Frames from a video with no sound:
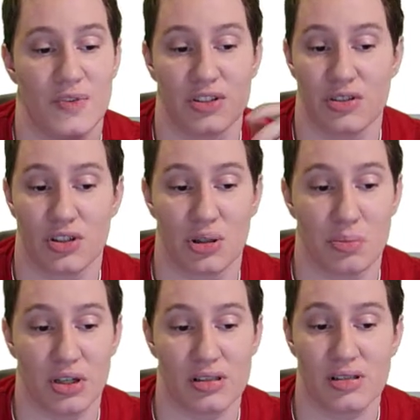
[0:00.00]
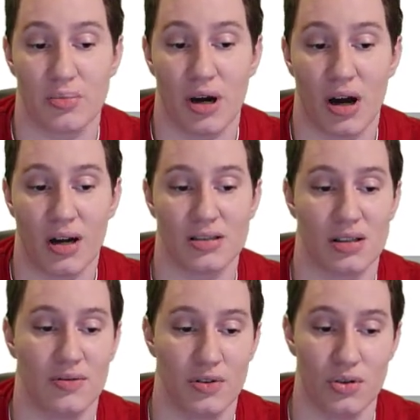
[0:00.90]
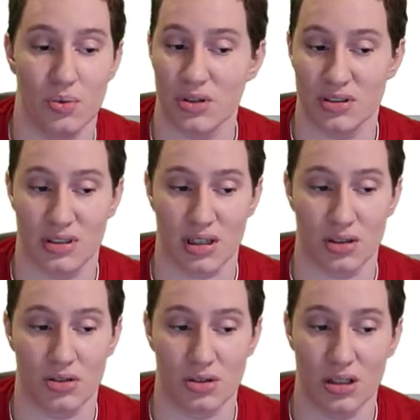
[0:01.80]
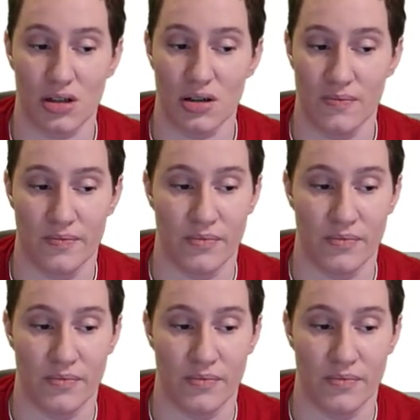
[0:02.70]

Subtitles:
This is a good place to pause if you were stuck earlier